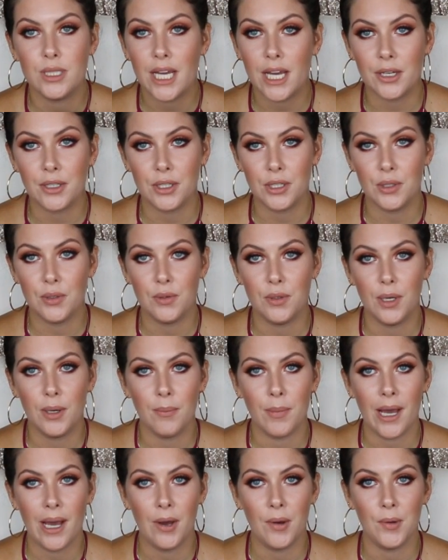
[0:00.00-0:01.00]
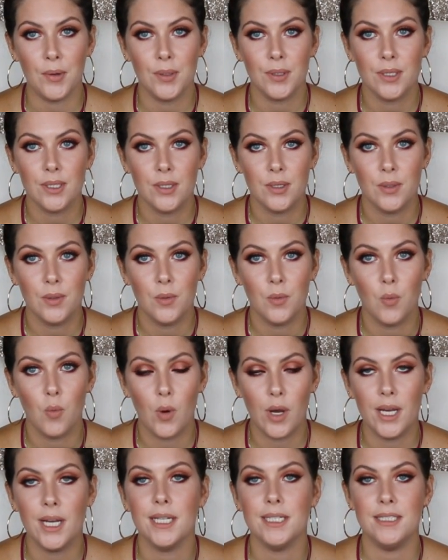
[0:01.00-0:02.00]
tell you about
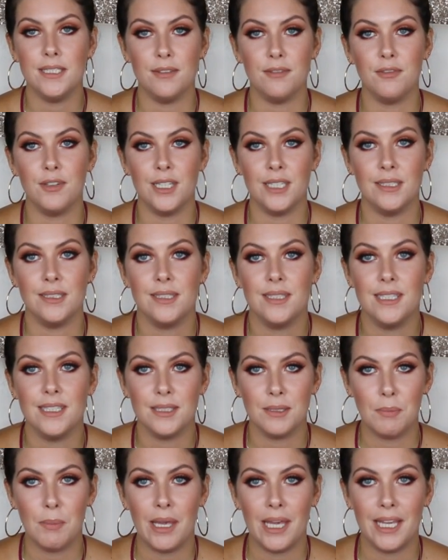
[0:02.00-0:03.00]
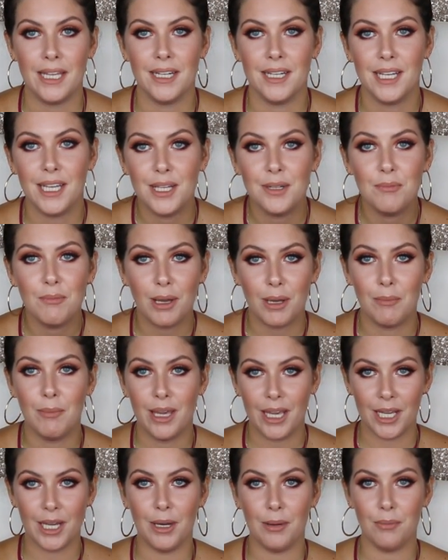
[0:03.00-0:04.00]
what a difference this made in my
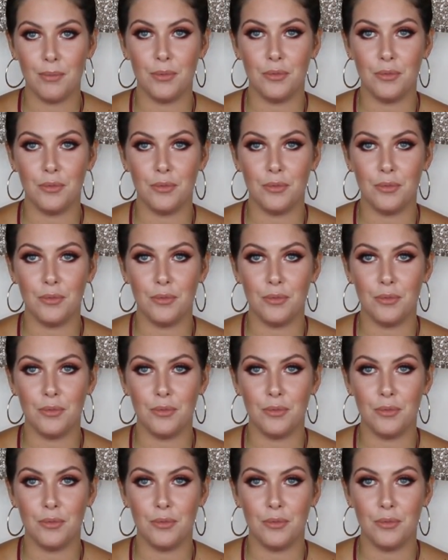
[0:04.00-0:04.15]
makeup